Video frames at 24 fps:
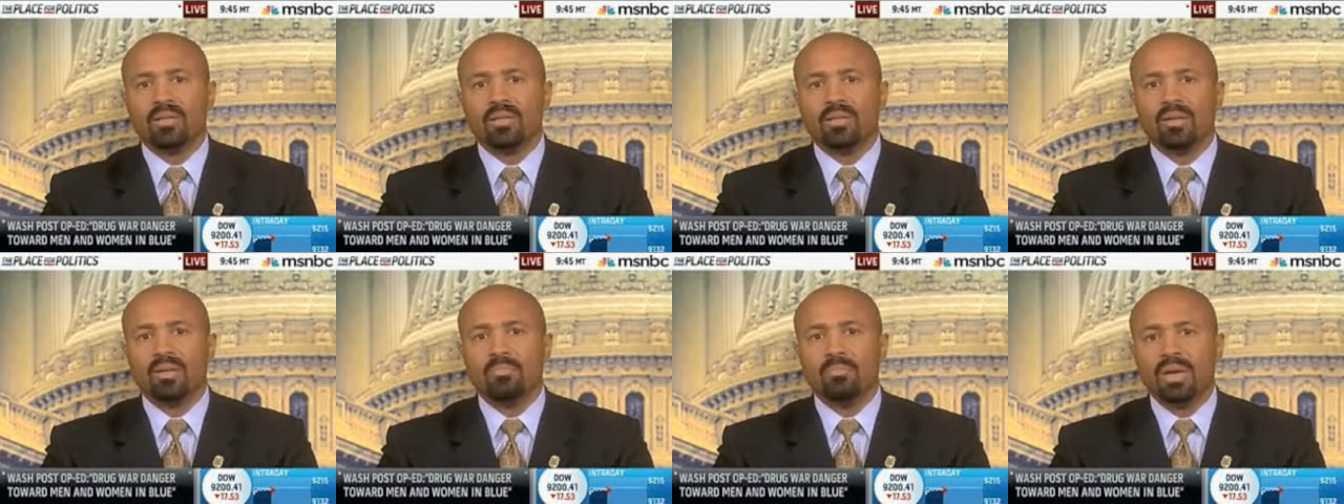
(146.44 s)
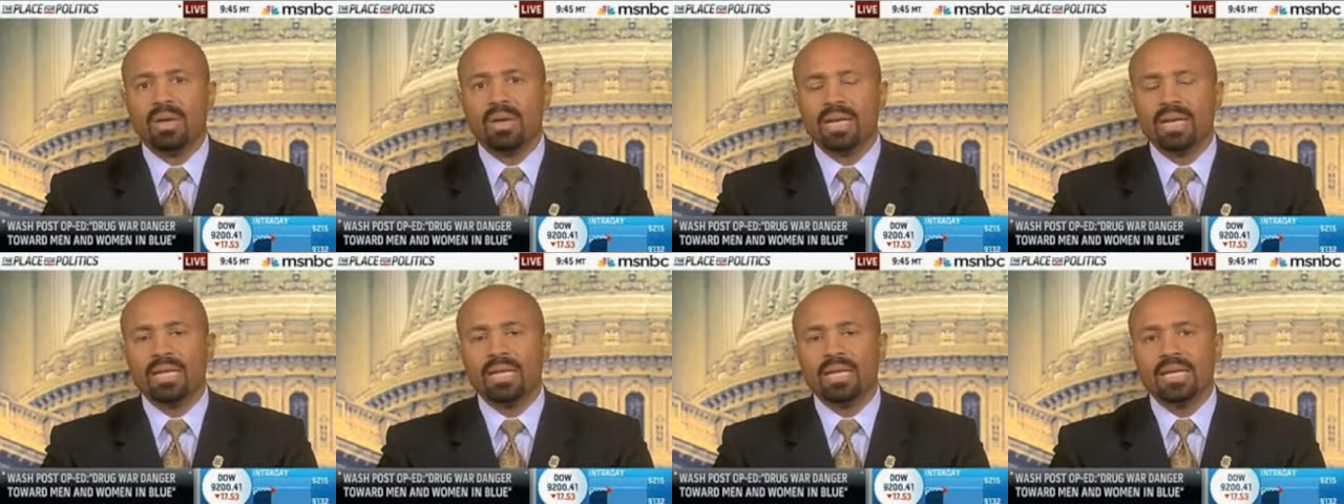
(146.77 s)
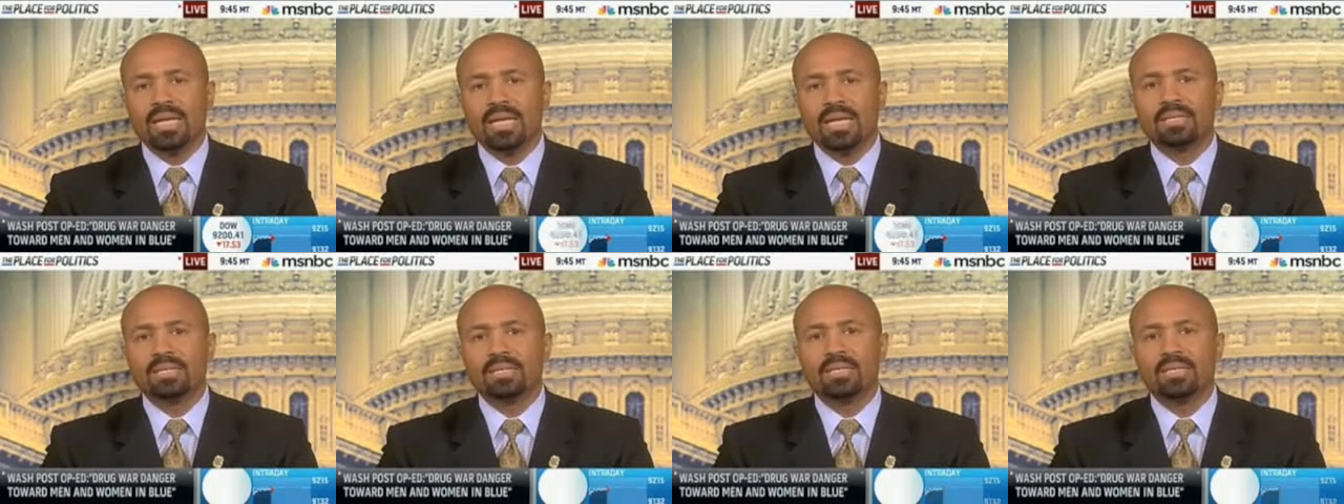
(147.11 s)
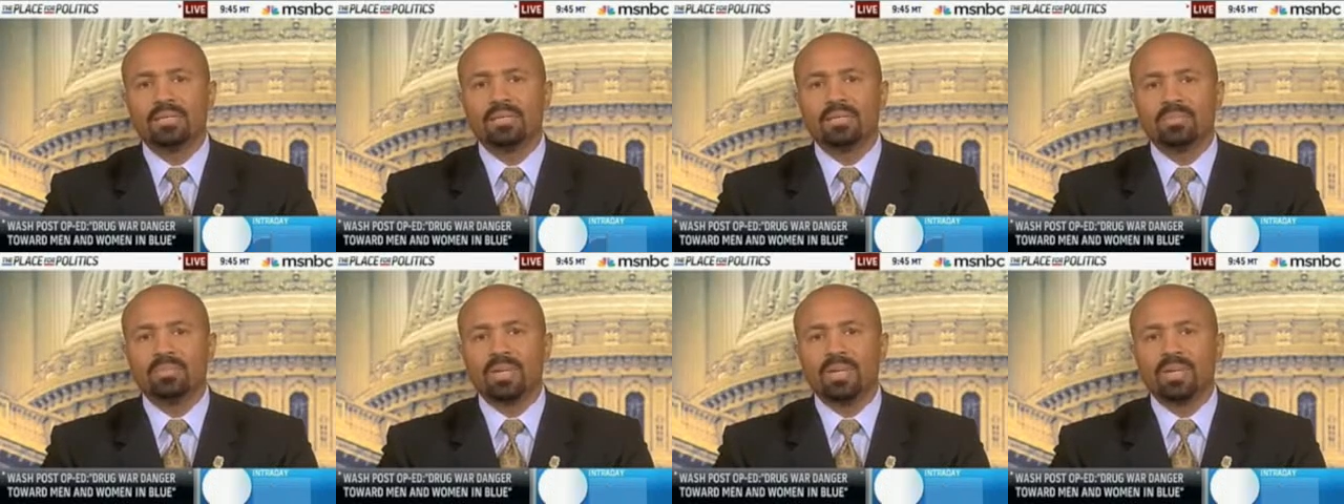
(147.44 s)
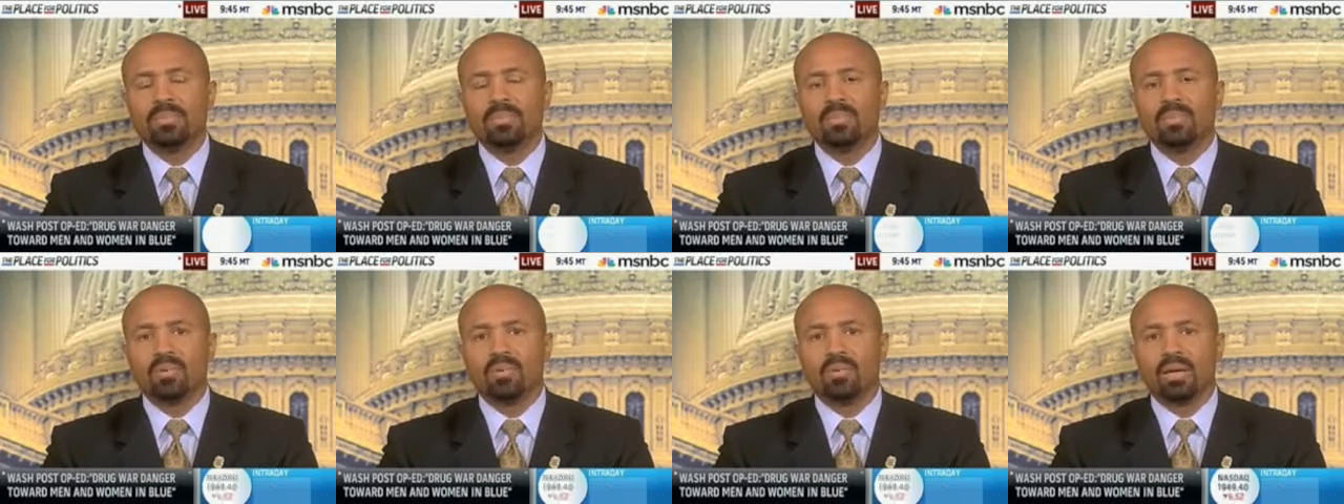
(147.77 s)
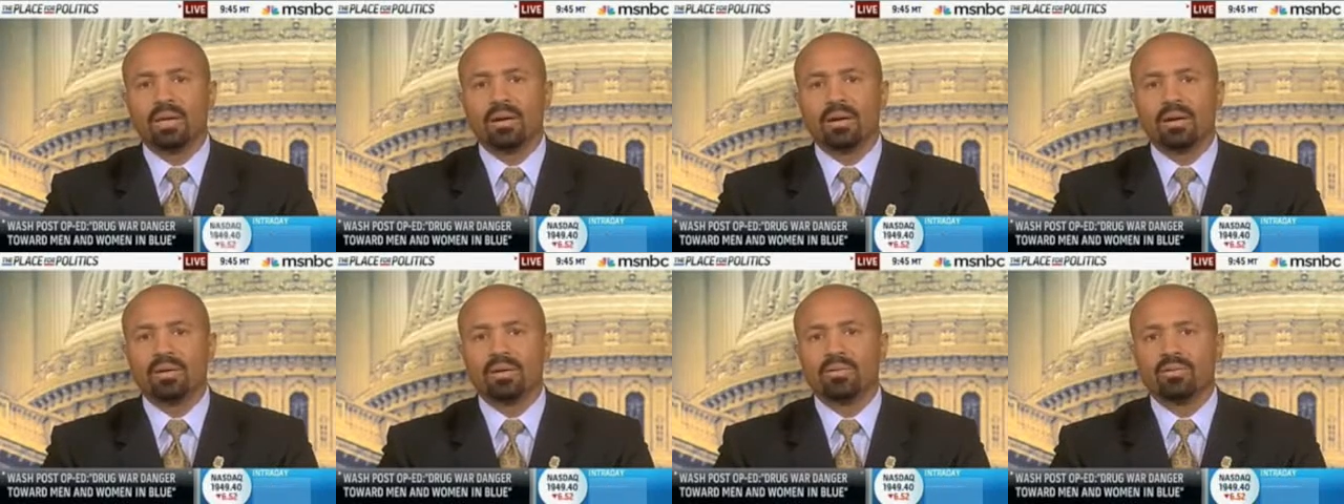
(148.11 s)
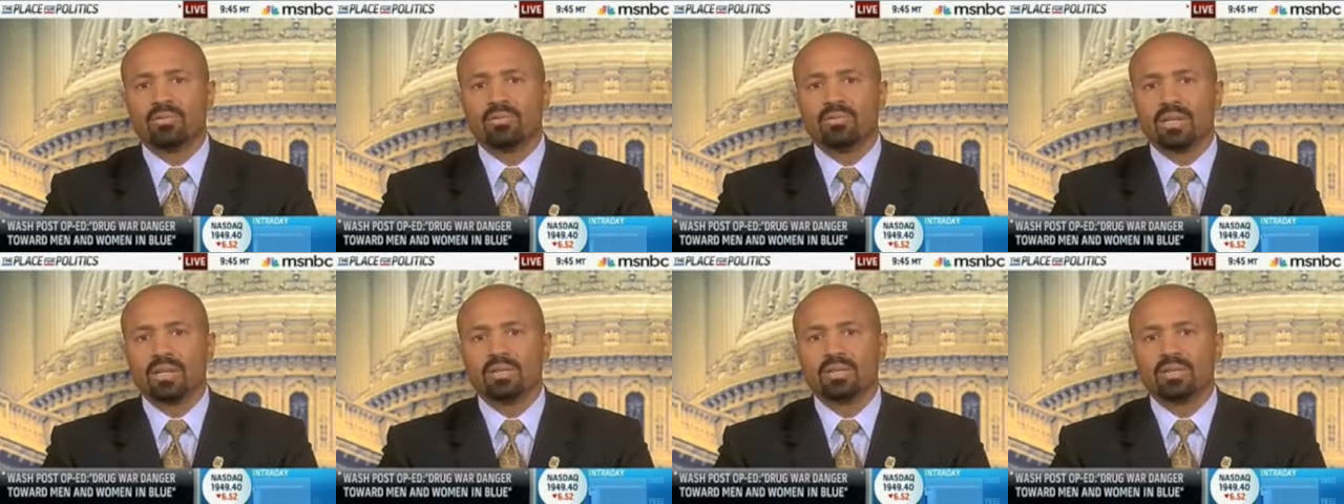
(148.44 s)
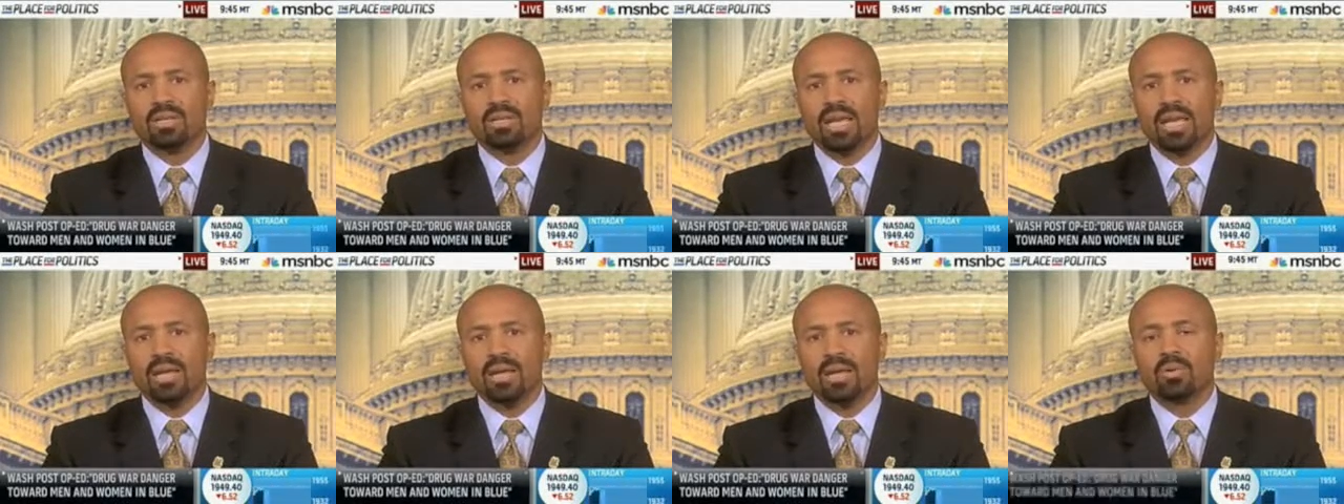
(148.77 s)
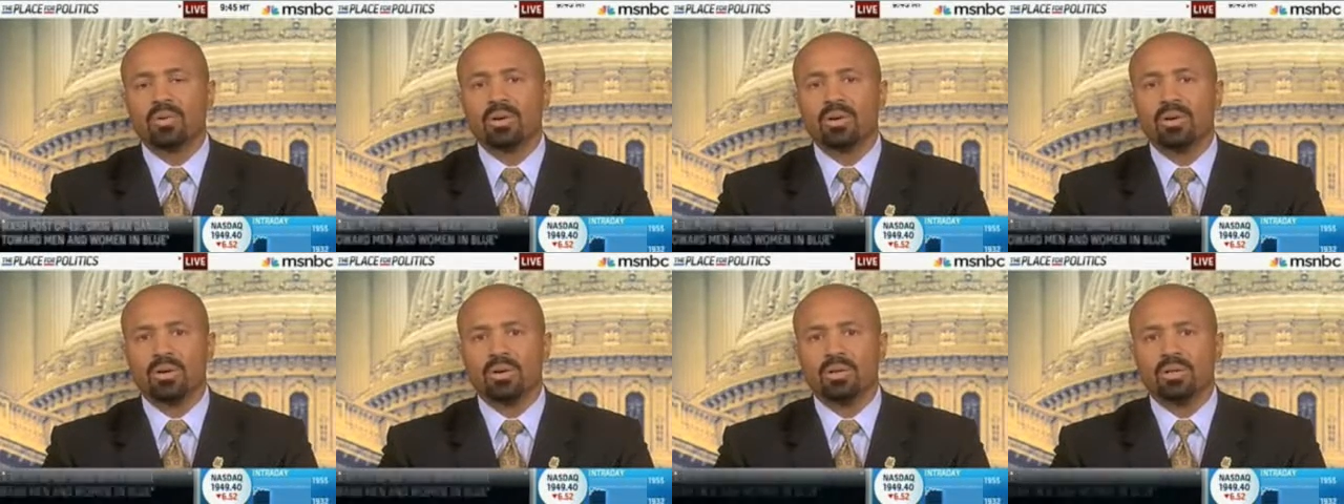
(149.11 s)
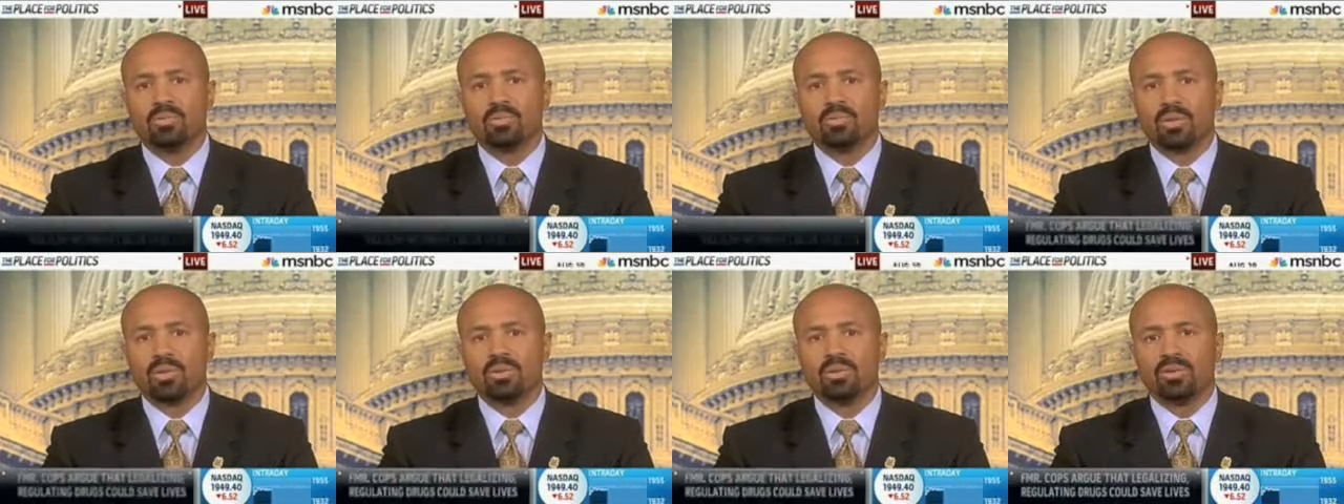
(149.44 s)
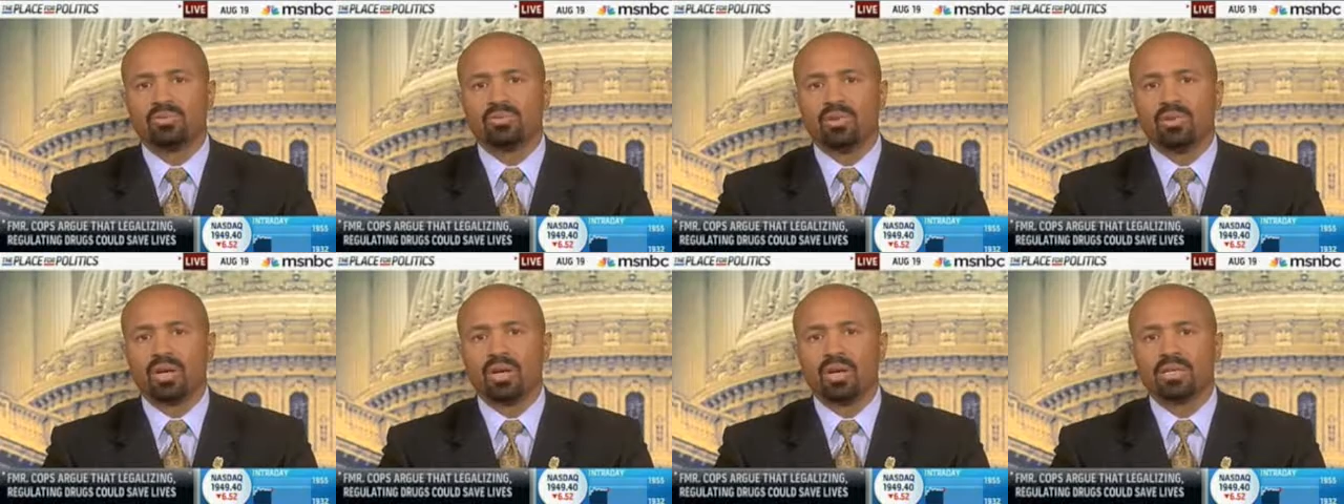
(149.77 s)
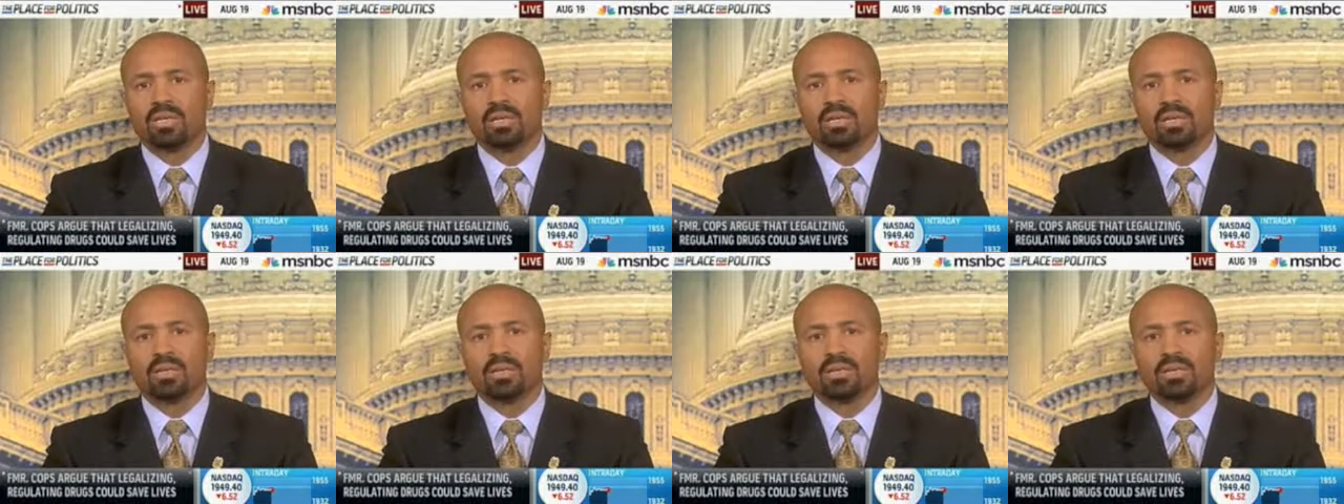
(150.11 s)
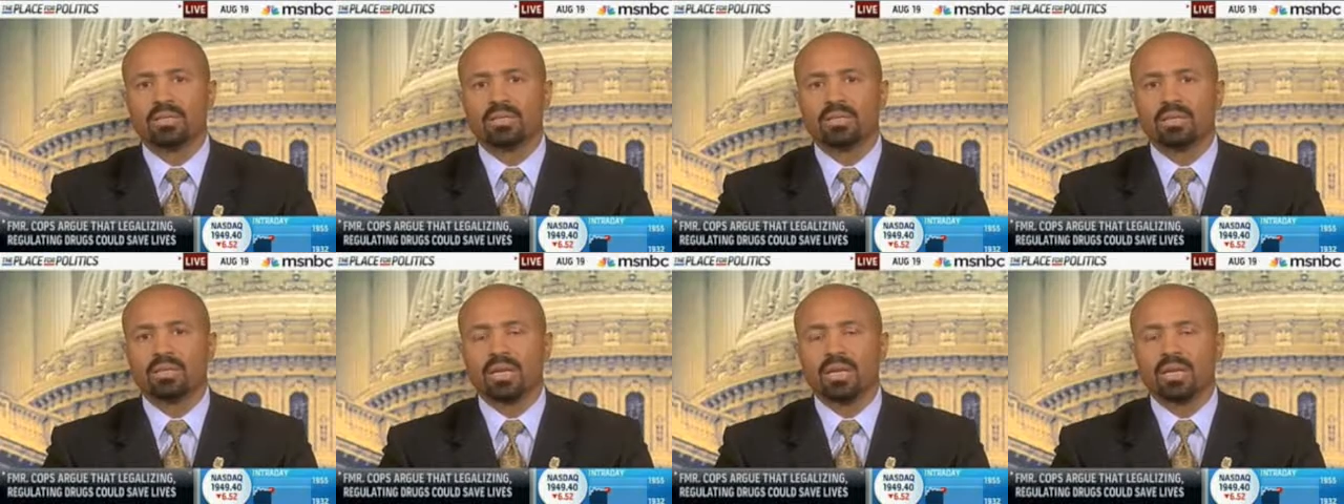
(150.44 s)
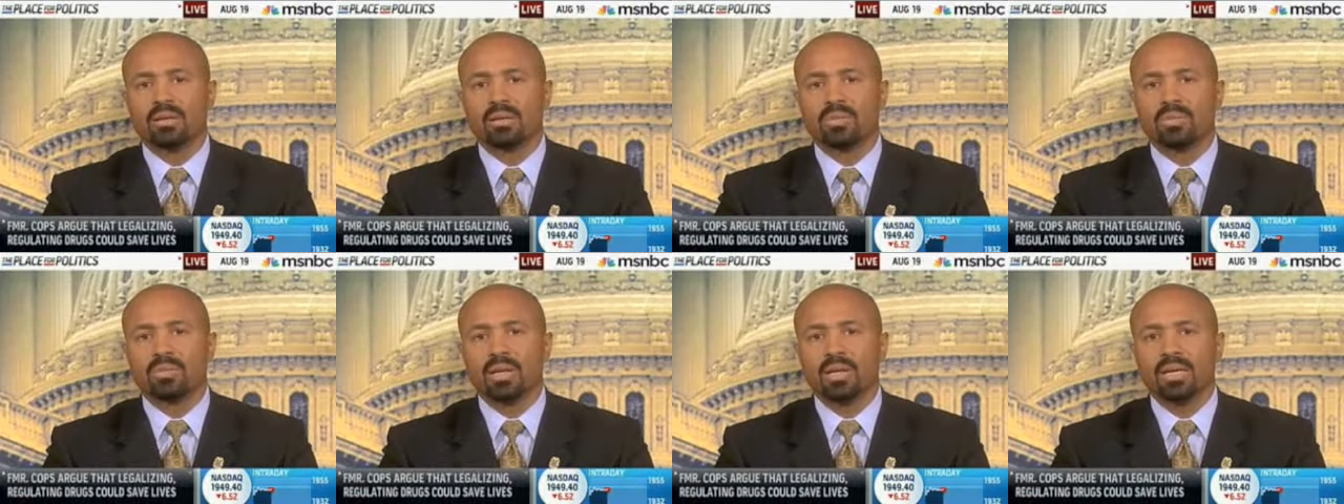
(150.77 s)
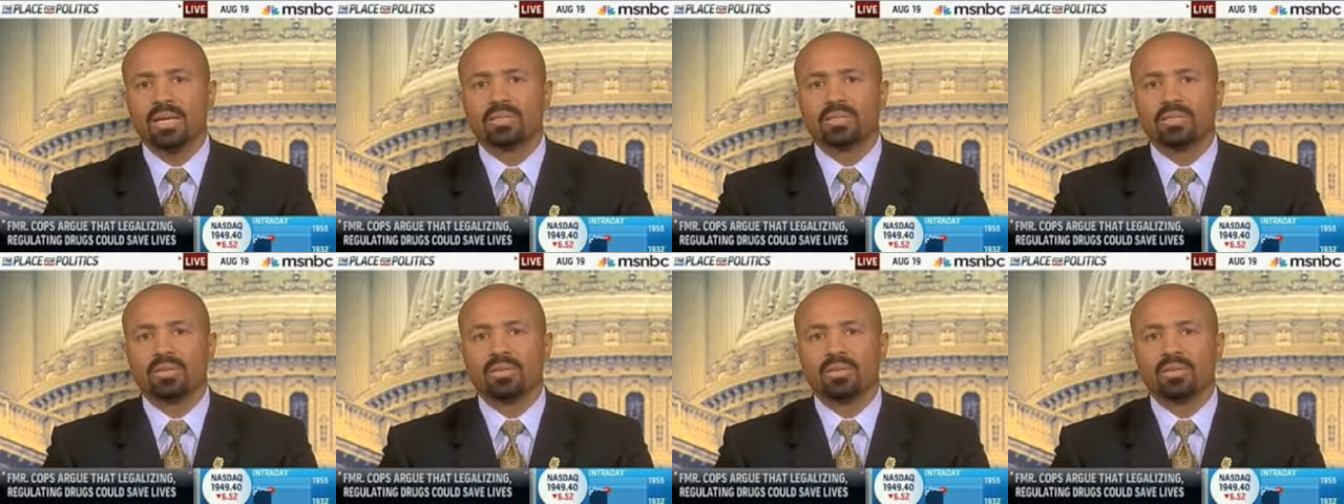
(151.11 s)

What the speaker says: the many innocent people in our entrenched neighborhoods where this drug dealing has taken place.